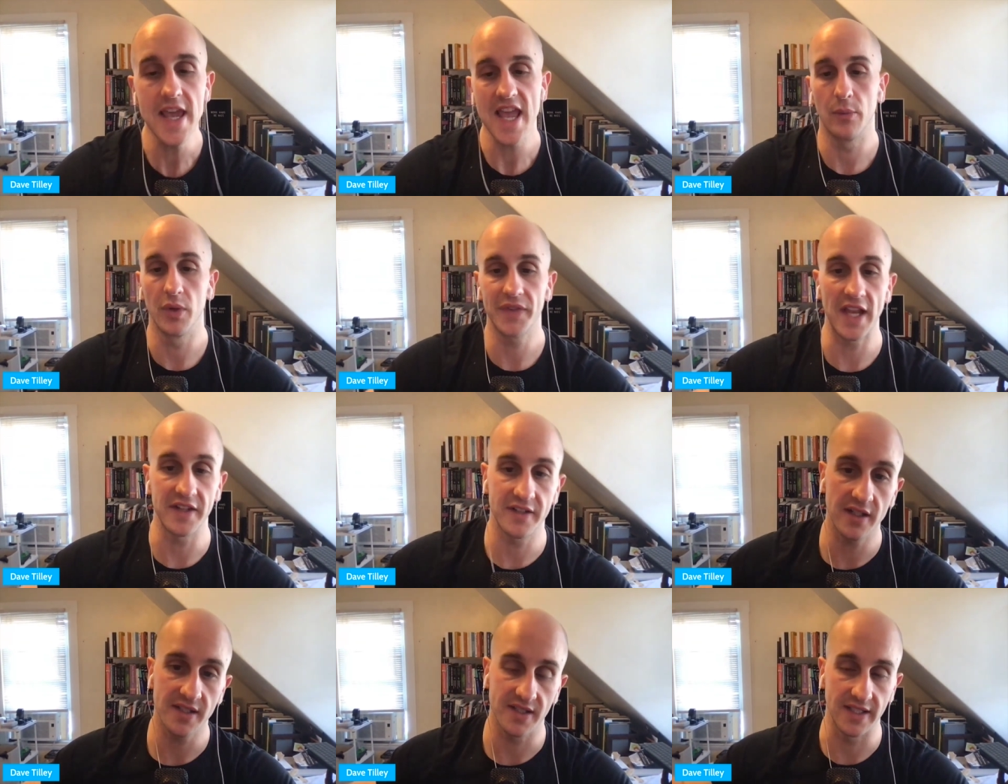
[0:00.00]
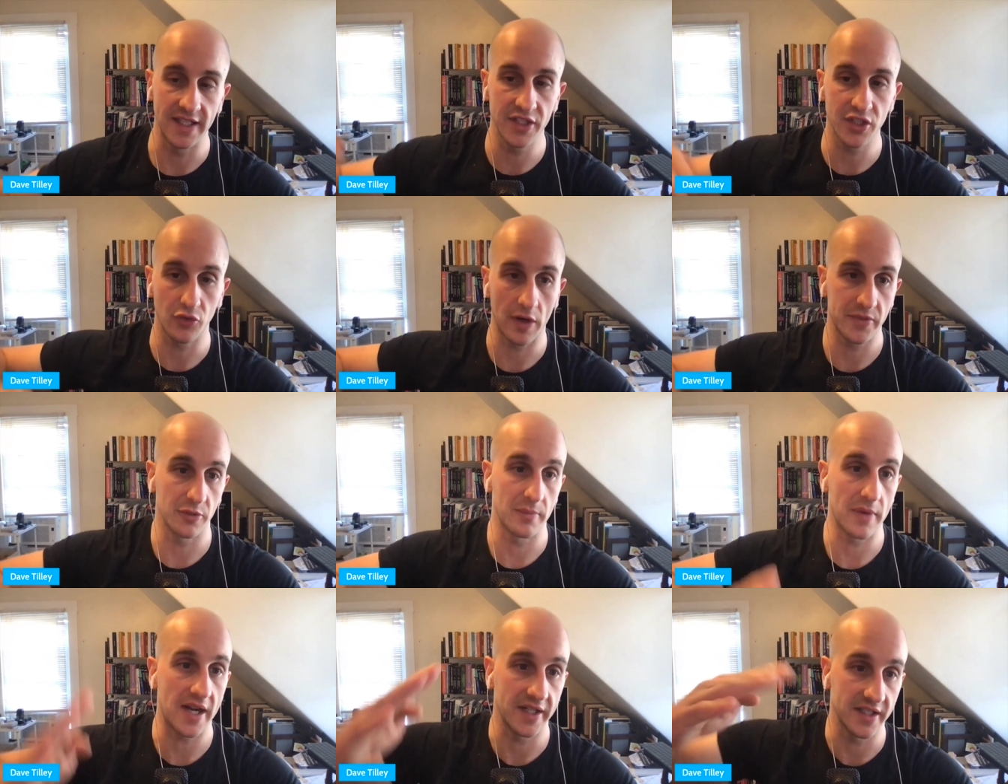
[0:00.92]
And what that does is it interrupts your
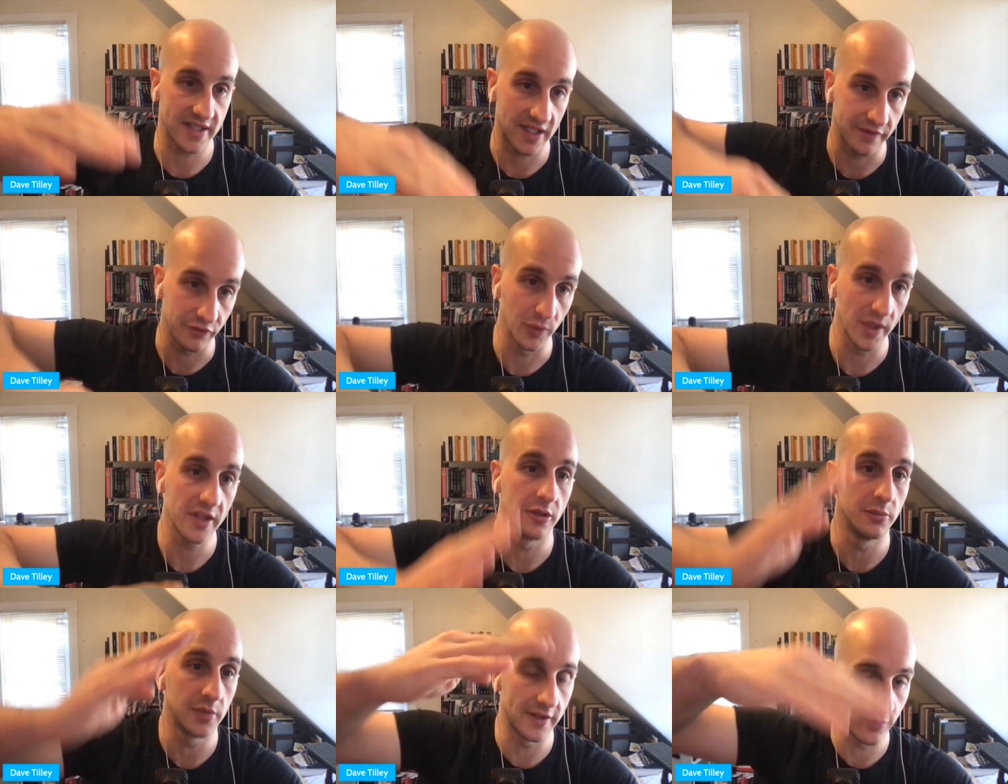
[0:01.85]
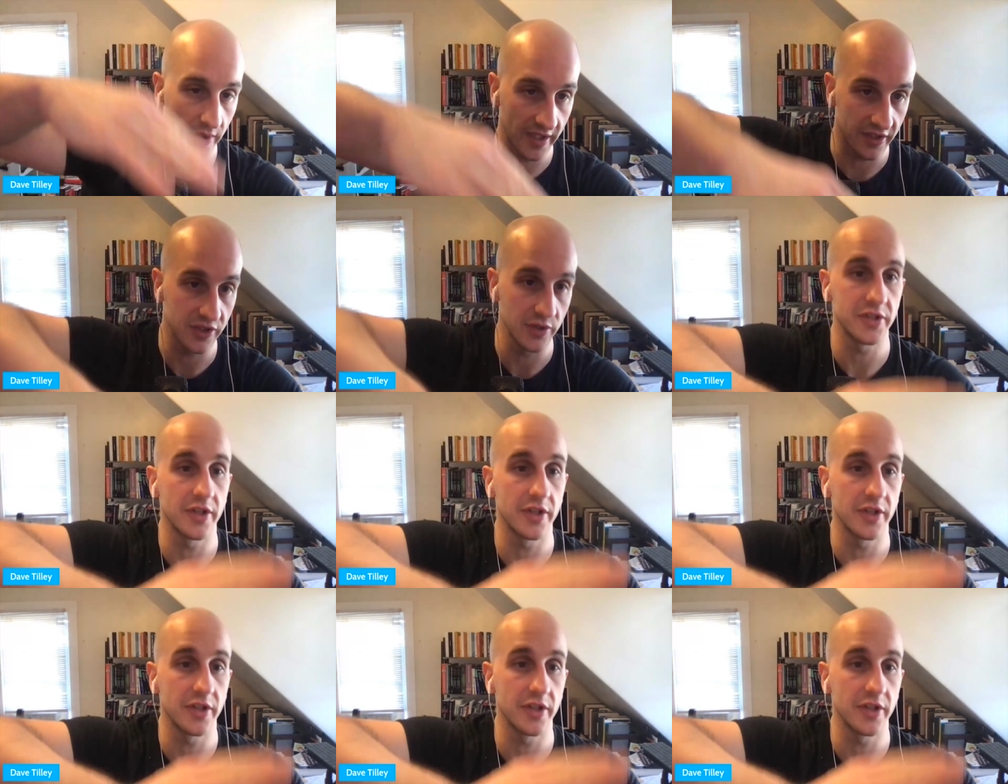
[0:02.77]
body's kind of rhythm of when it's used